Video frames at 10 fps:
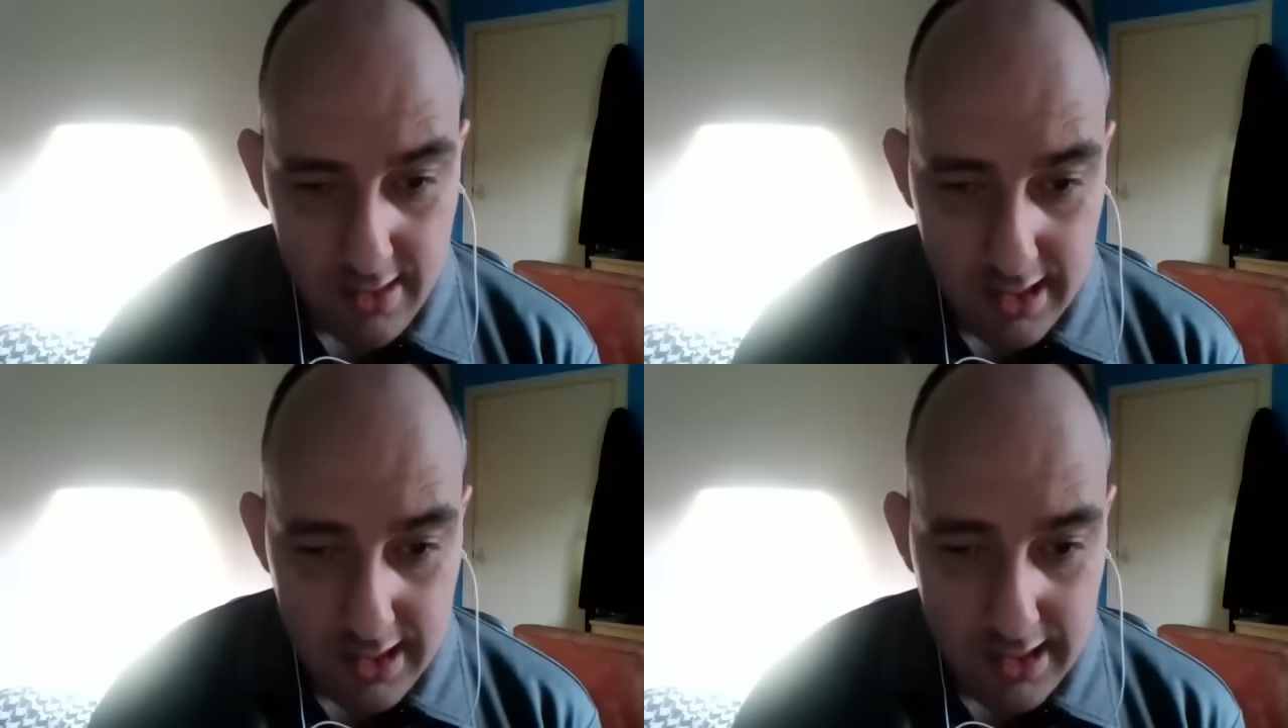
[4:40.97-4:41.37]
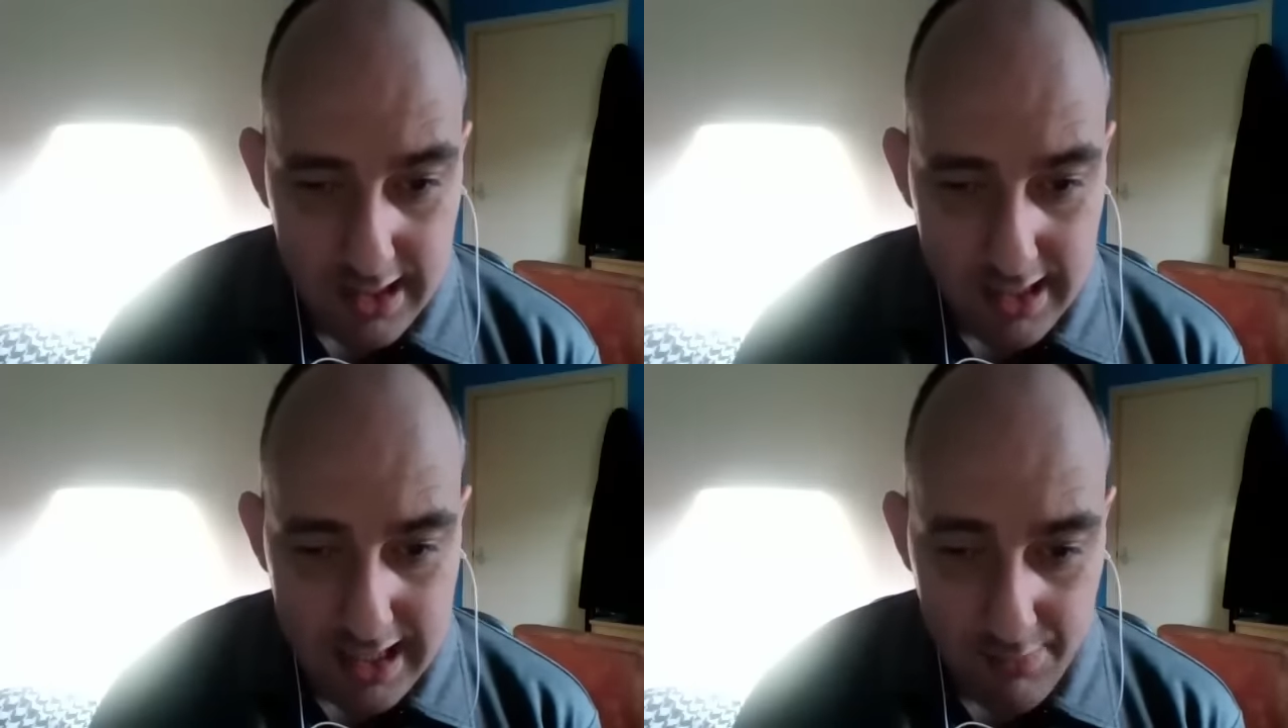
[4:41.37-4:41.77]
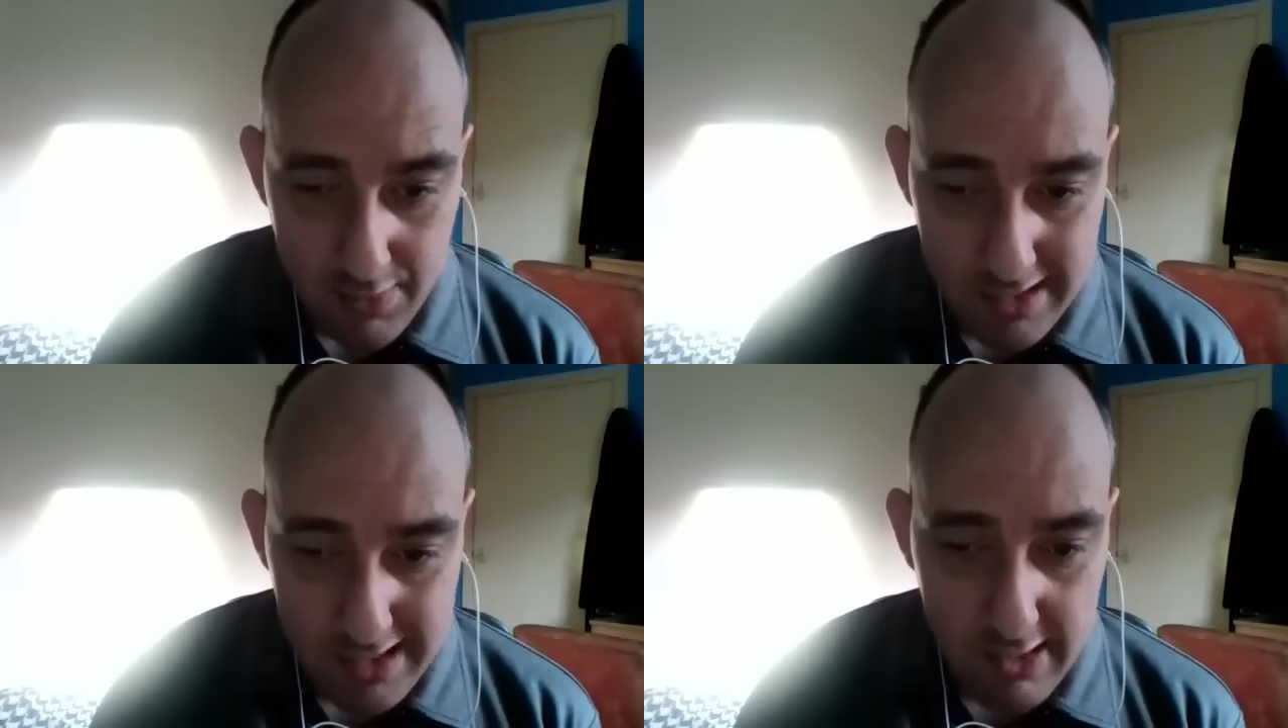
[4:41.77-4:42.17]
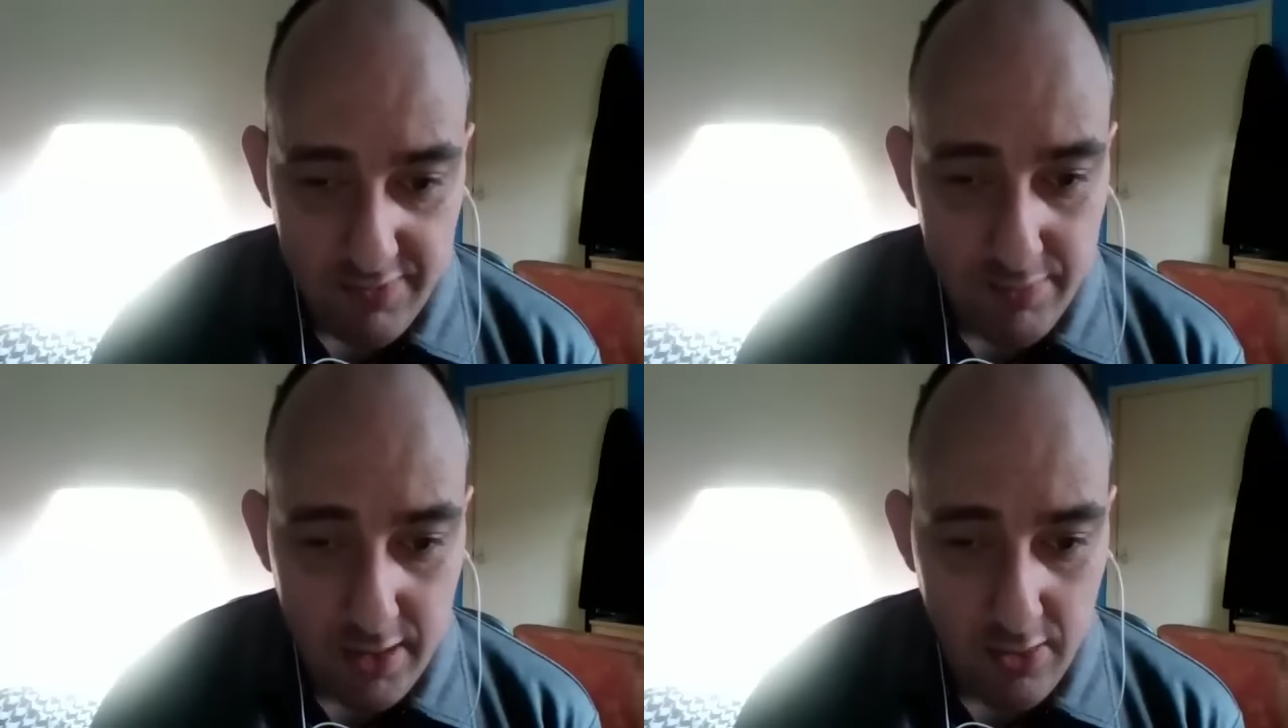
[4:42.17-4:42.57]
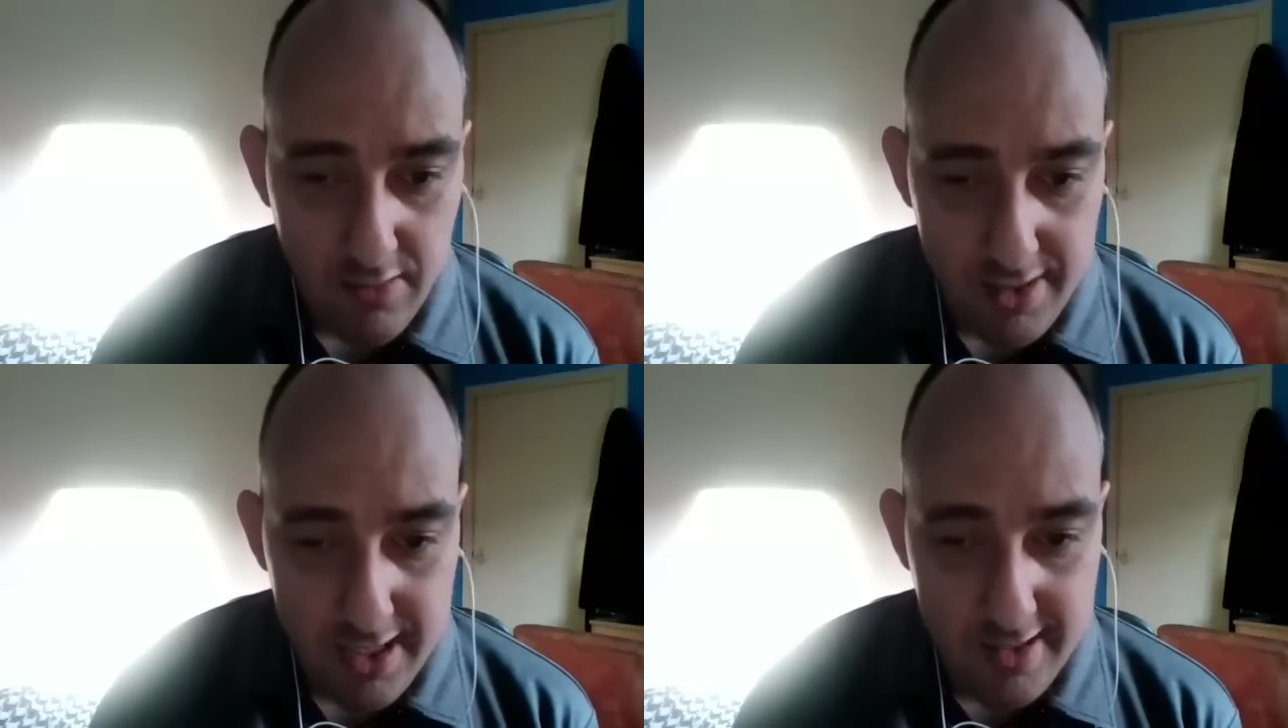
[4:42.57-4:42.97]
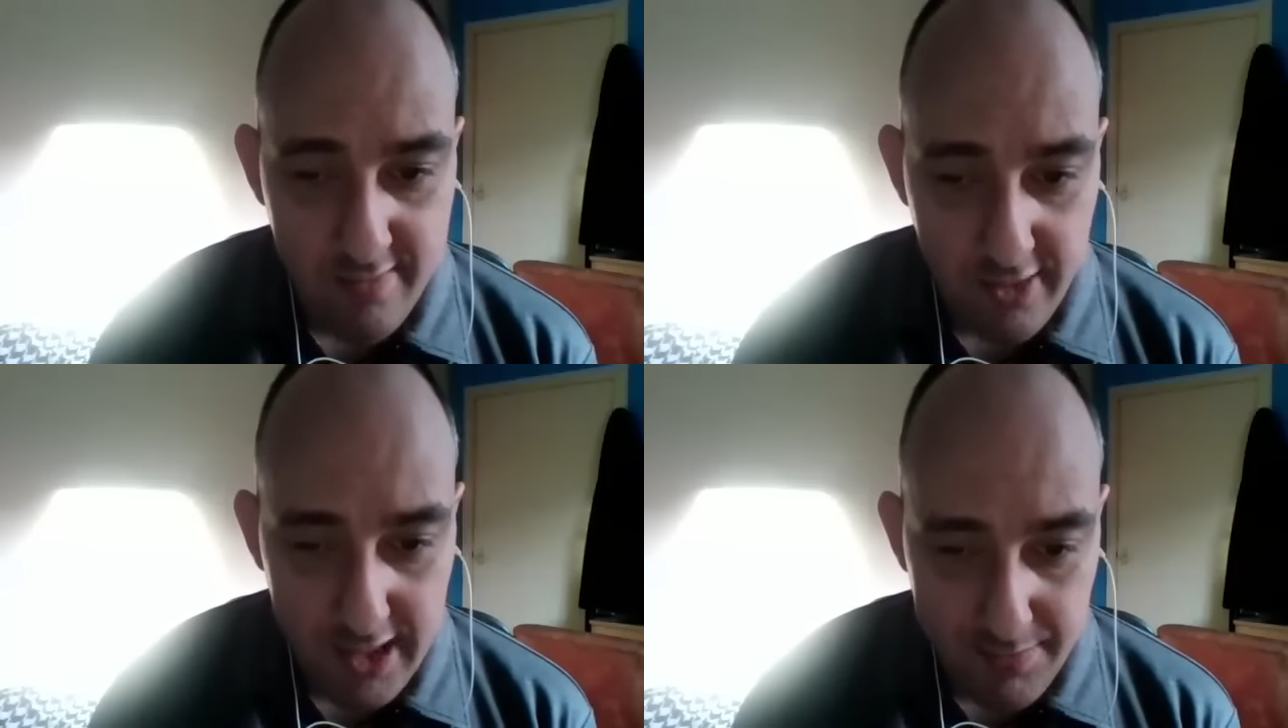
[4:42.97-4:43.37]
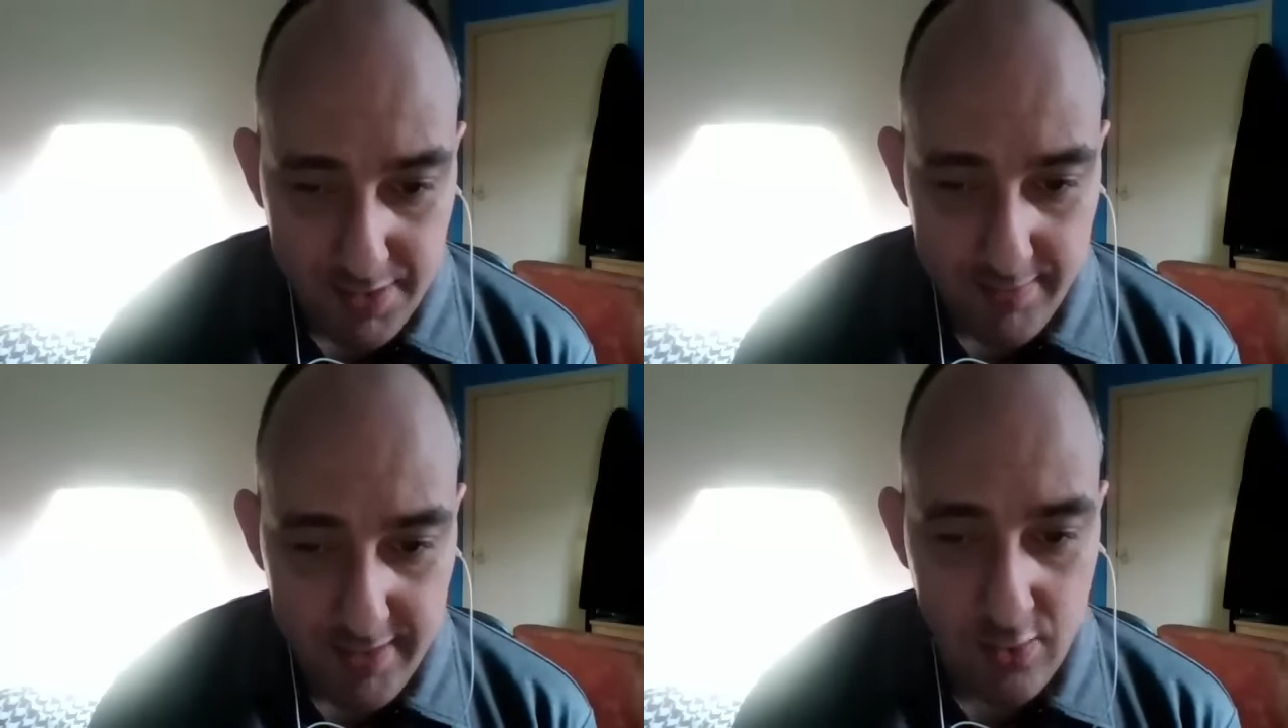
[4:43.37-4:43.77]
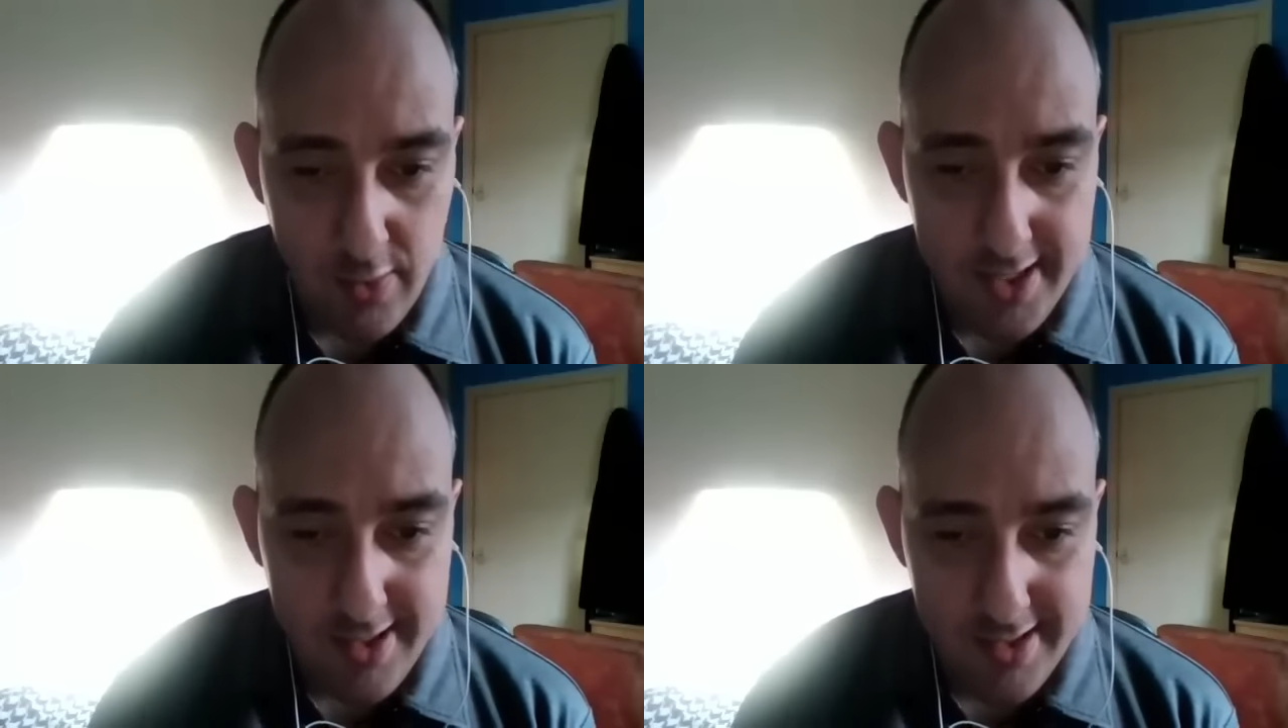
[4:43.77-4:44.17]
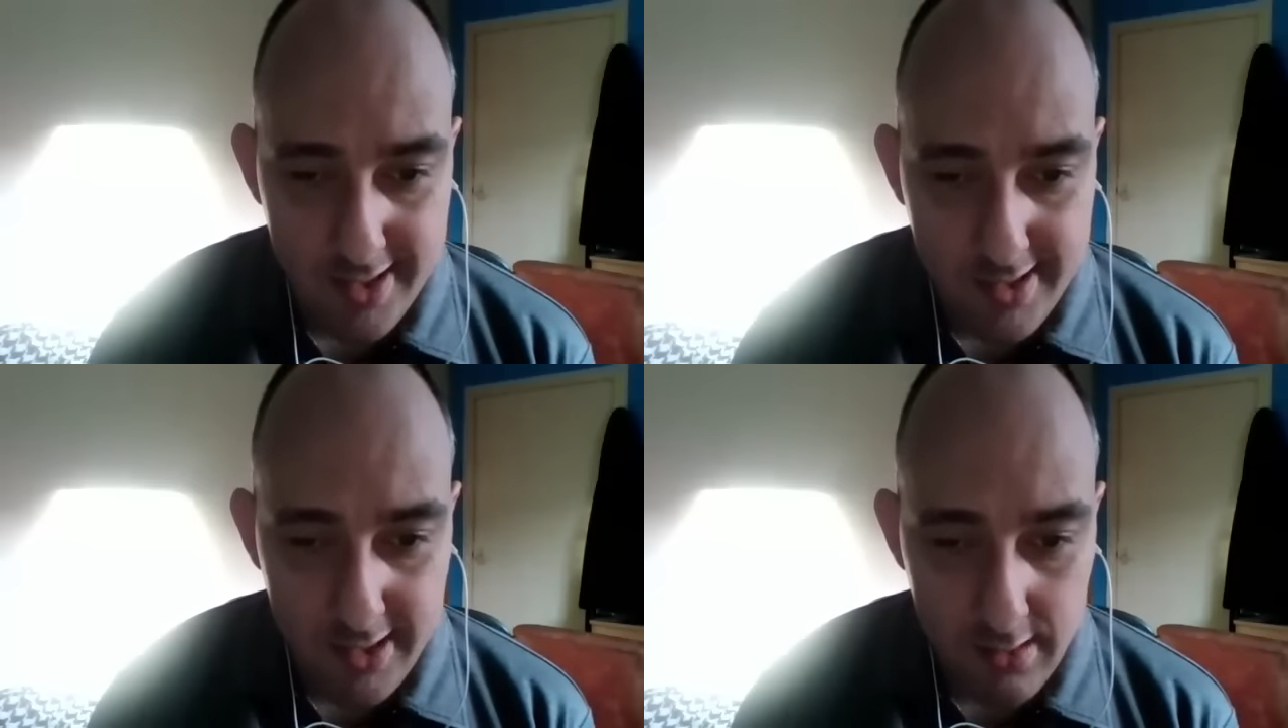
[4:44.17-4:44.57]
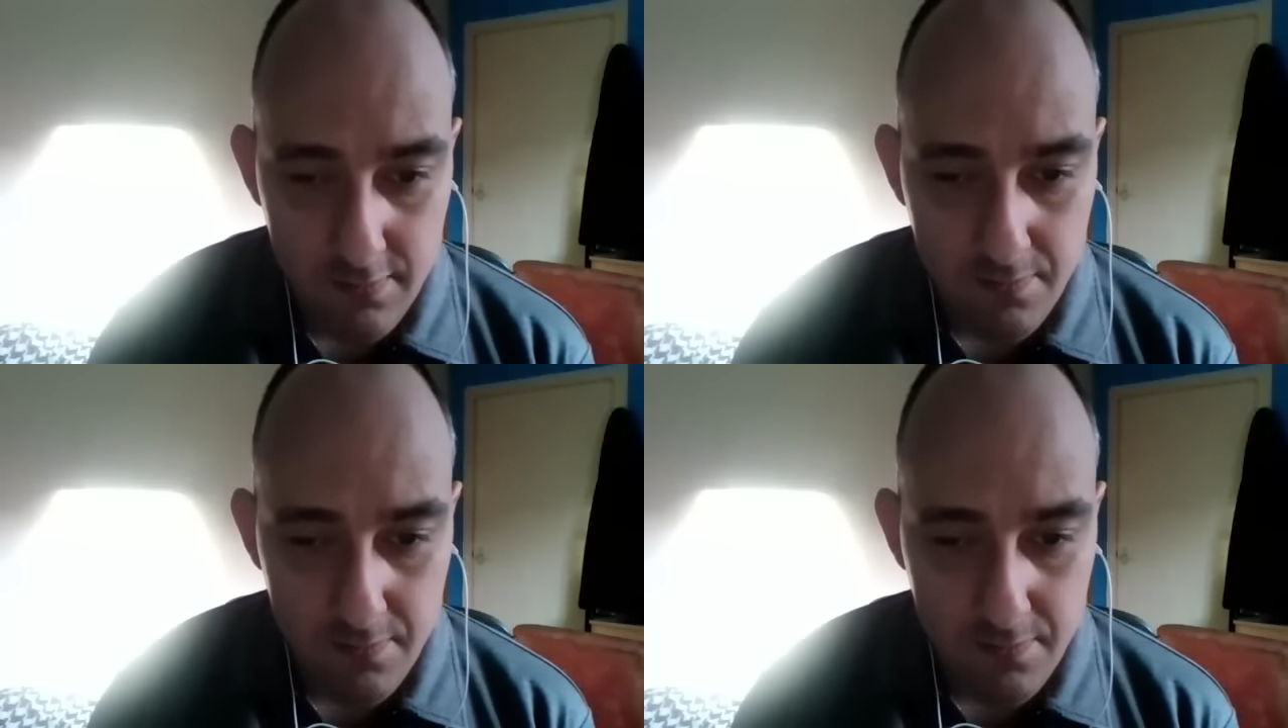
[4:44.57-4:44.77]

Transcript: uh, and we wish you nothing but all the best for the upcoming 2016.